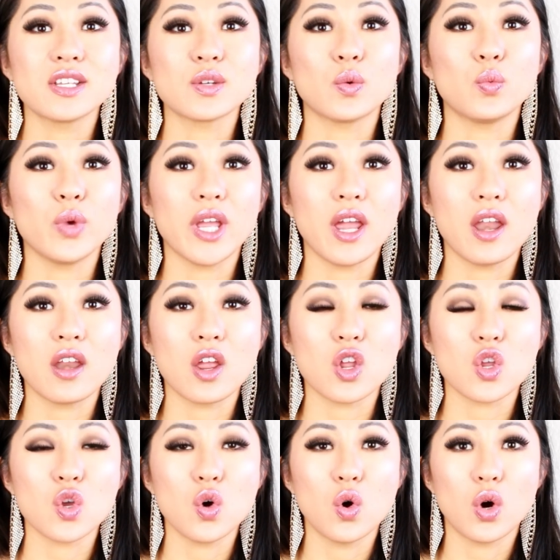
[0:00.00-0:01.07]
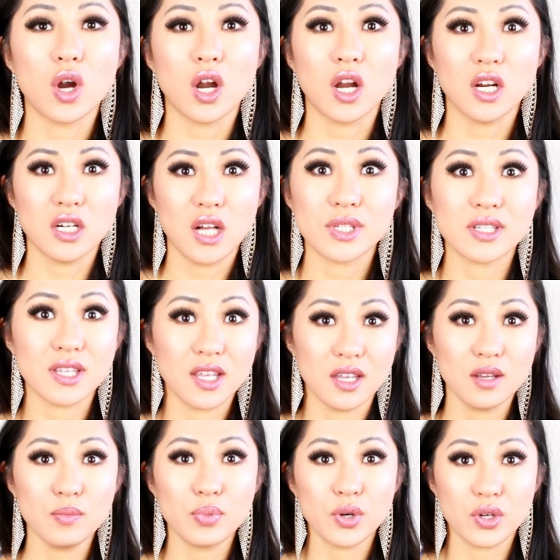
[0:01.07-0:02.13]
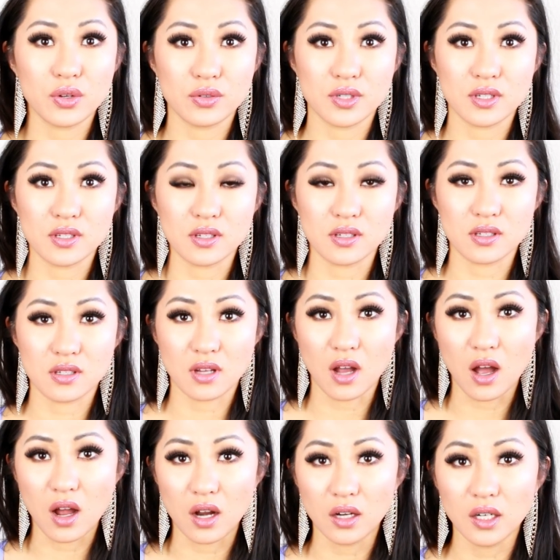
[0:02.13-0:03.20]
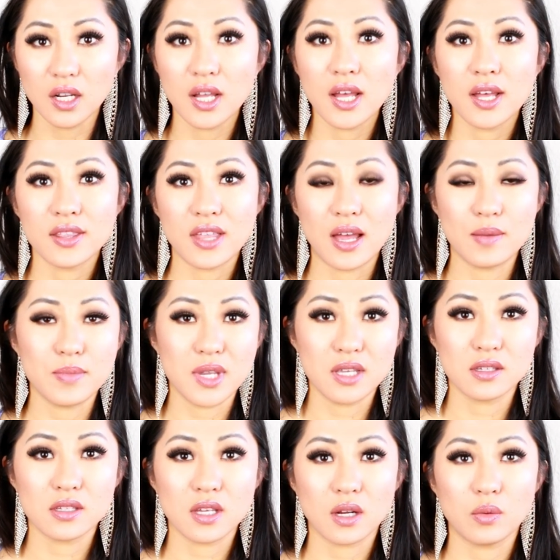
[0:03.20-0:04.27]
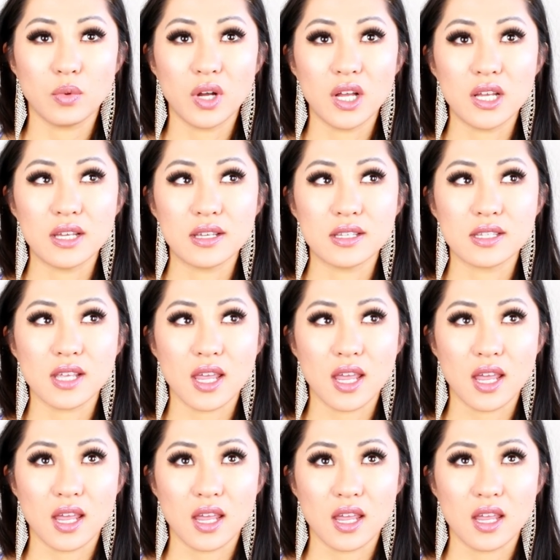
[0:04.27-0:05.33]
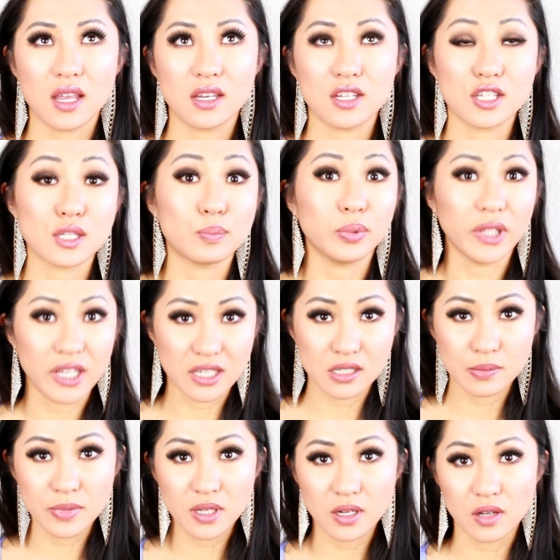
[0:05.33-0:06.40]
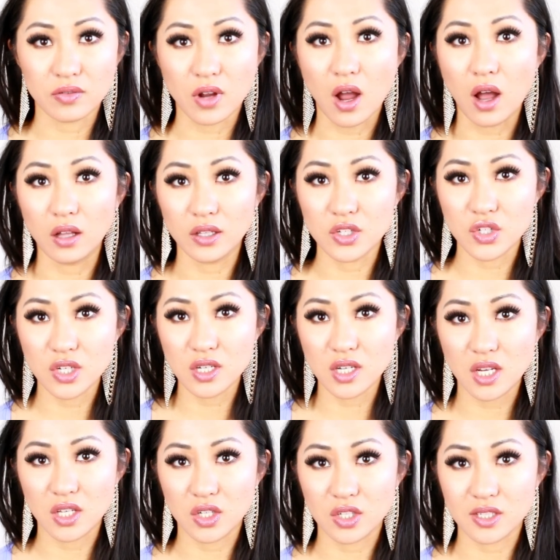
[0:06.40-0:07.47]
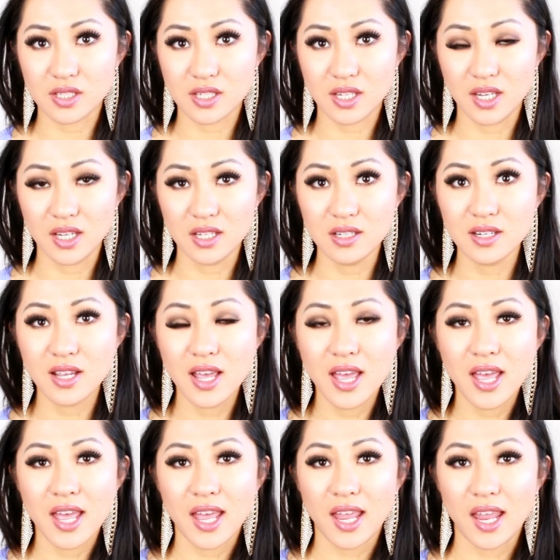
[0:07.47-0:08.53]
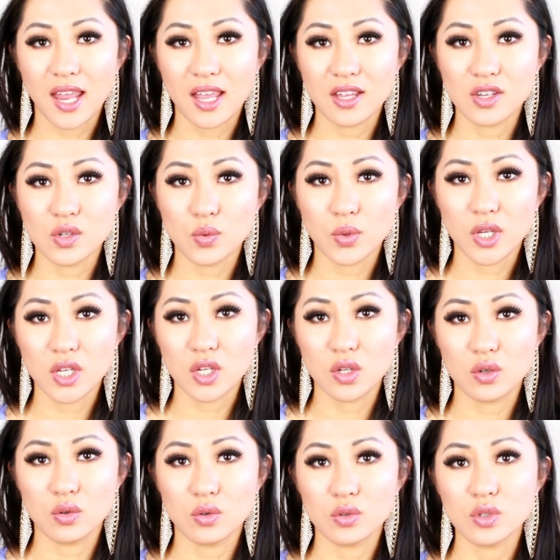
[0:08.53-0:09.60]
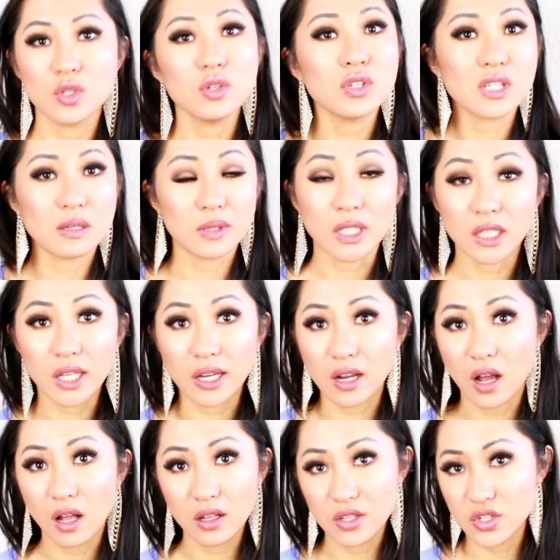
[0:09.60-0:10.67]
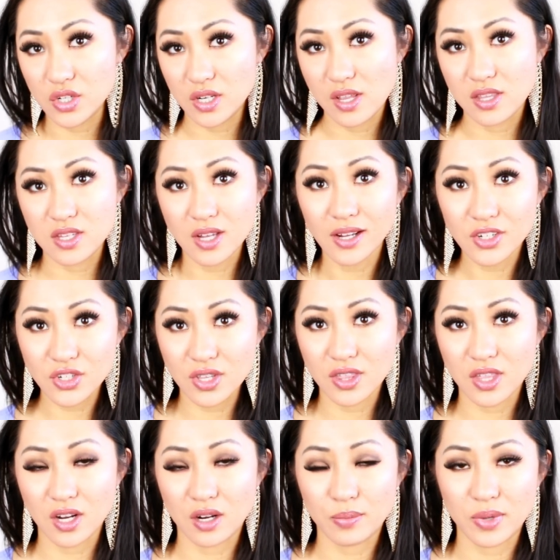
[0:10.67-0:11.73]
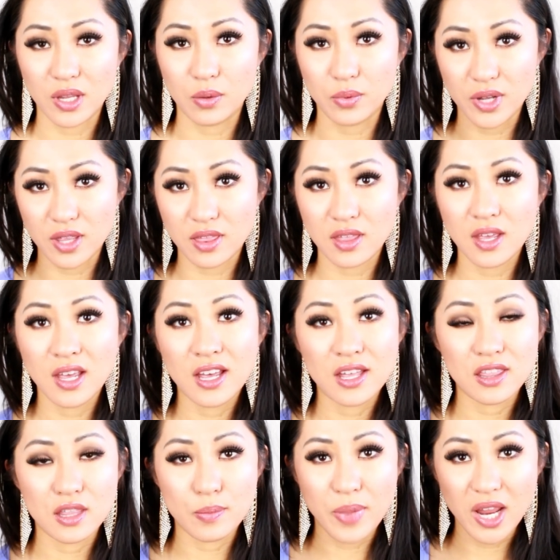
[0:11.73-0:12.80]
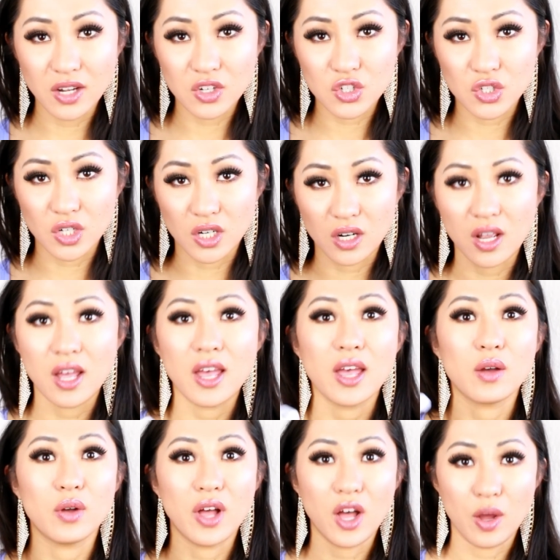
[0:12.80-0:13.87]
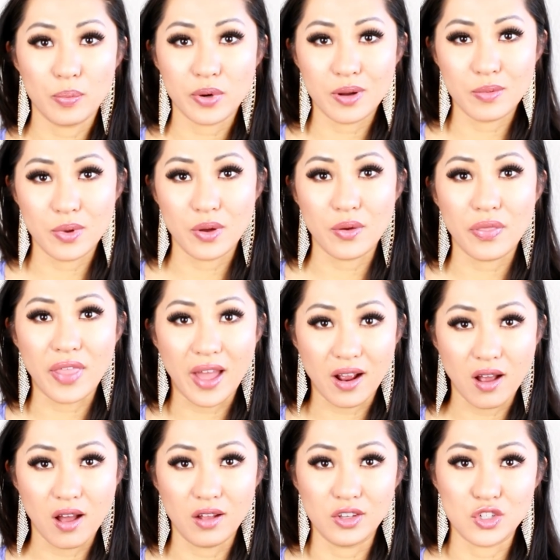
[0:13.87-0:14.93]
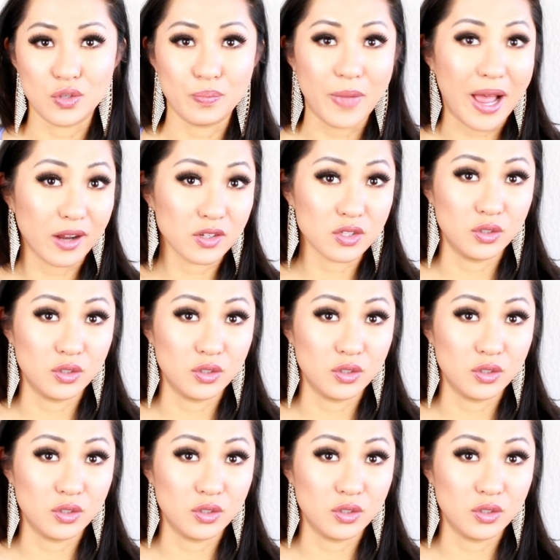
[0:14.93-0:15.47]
when your skin produces a scar, that means there was a displacement of collagen in your skin. And when you do something like collagen induction therapy with the banisher, it'll help promote that collagen back to